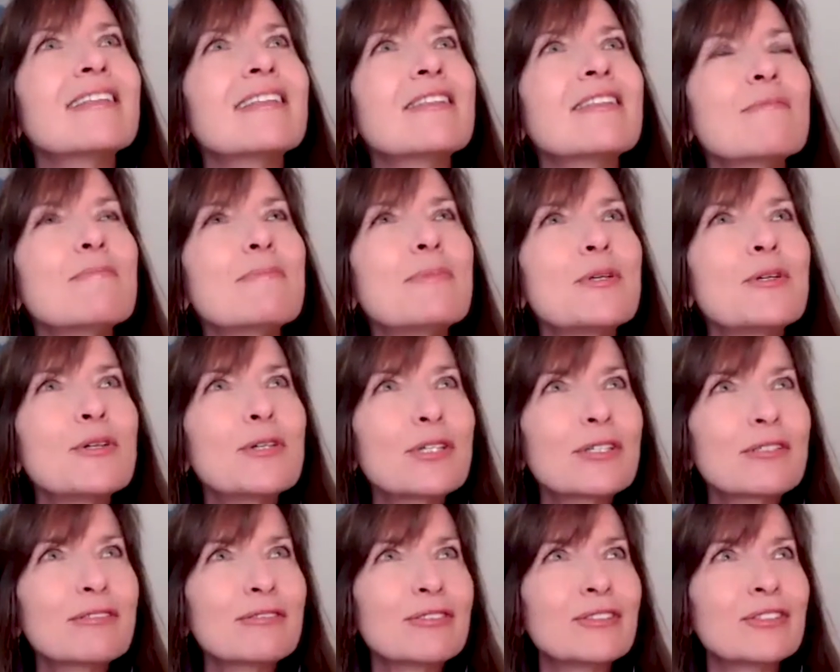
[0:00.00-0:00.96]
the
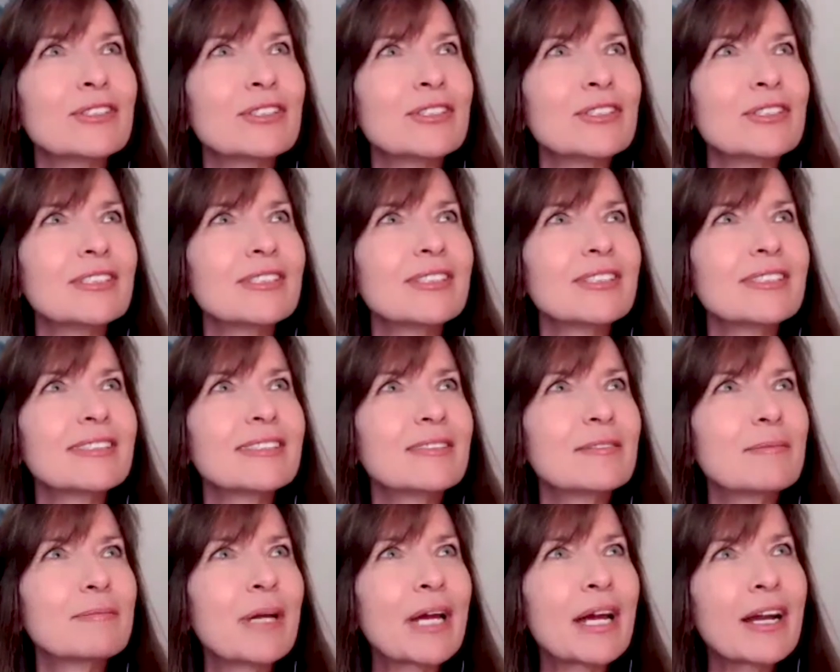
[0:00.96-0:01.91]
beautiful
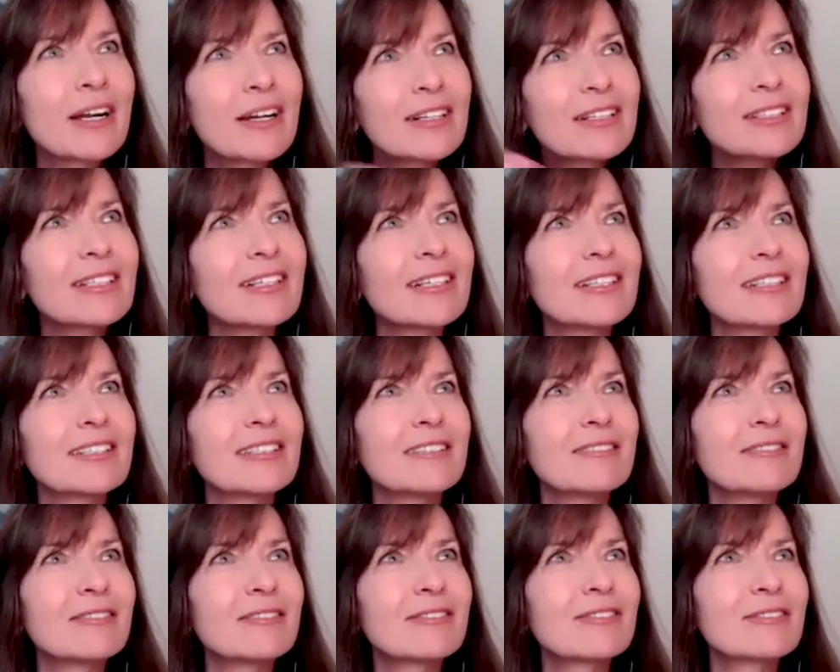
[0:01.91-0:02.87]
parallel
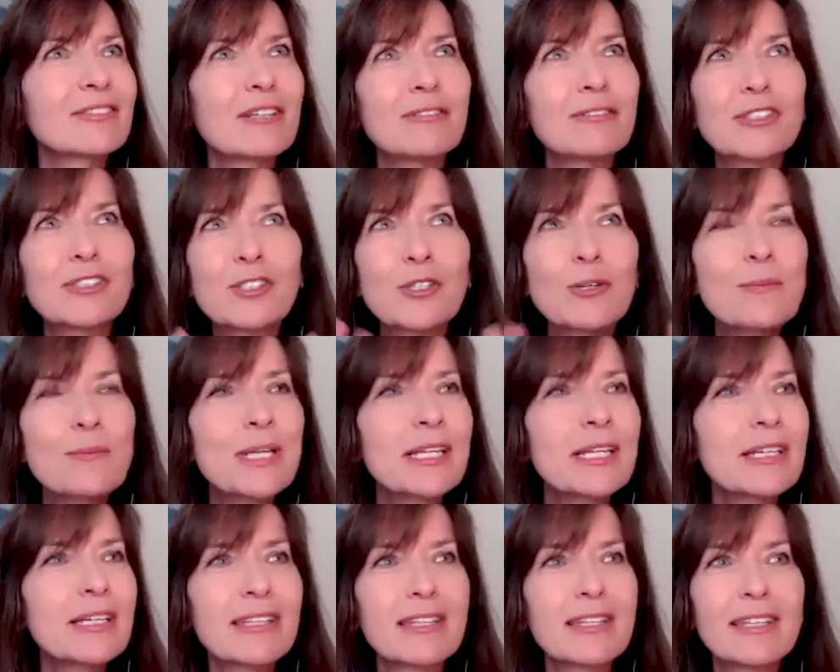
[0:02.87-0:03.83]
of of so
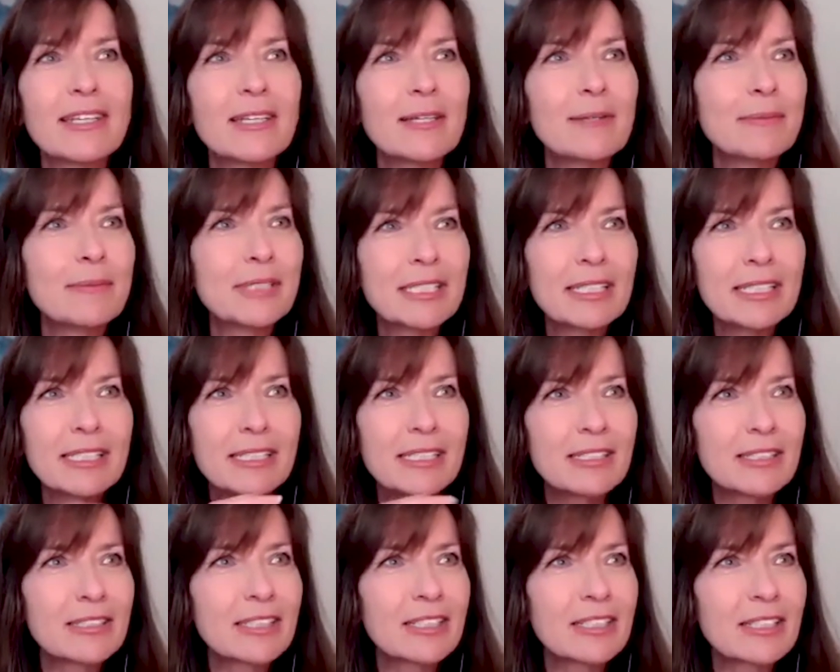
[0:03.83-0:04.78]
many of the themes in the hmm.
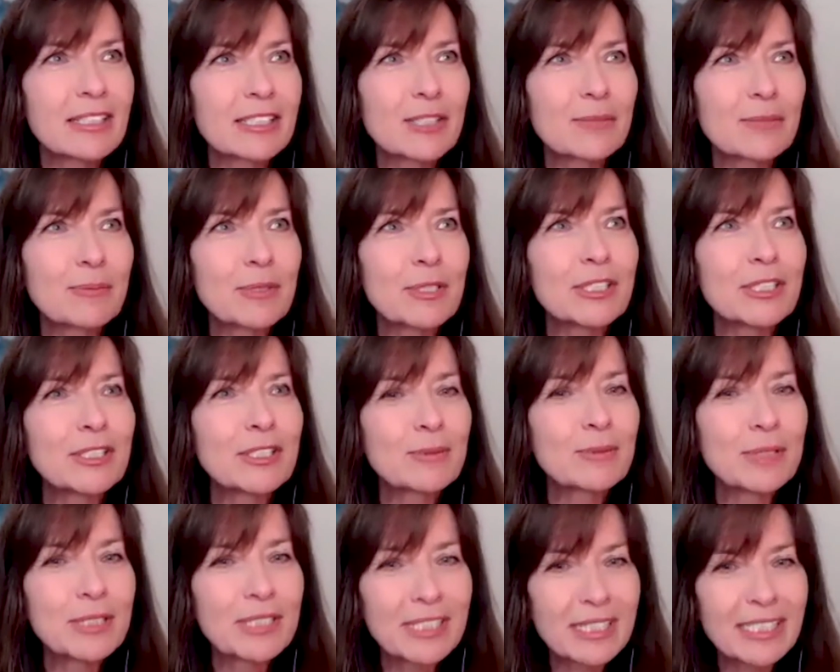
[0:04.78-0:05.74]
near death experience we
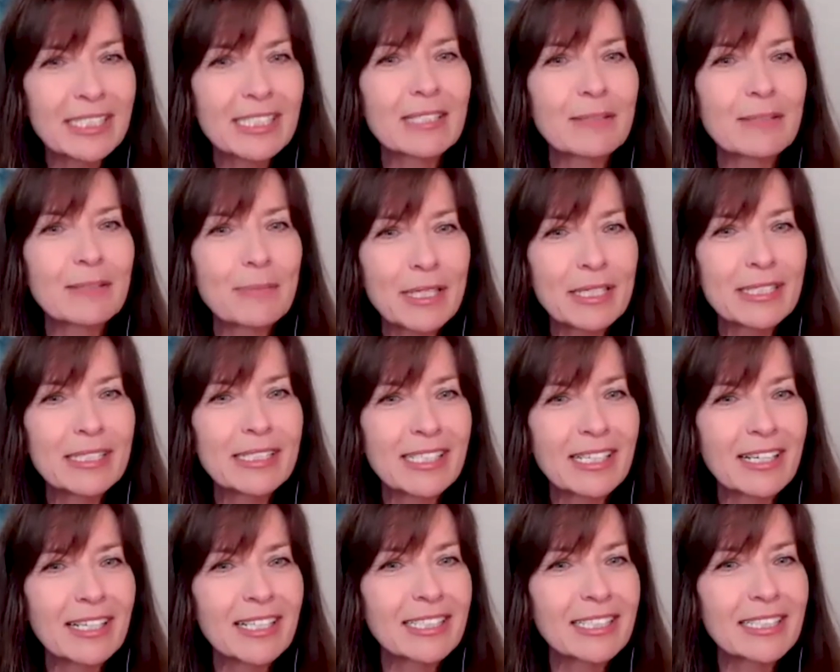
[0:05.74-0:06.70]
see at the
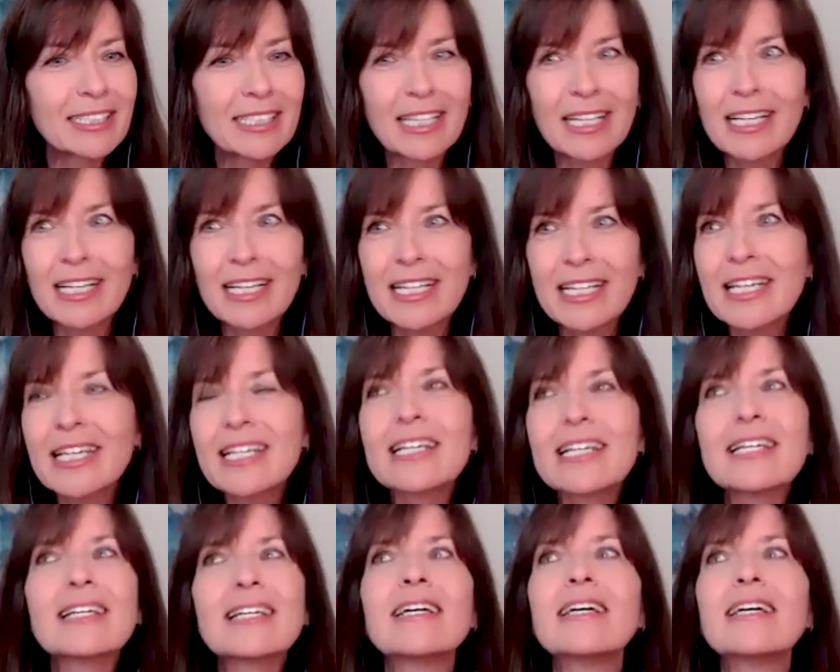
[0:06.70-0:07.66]
bedside like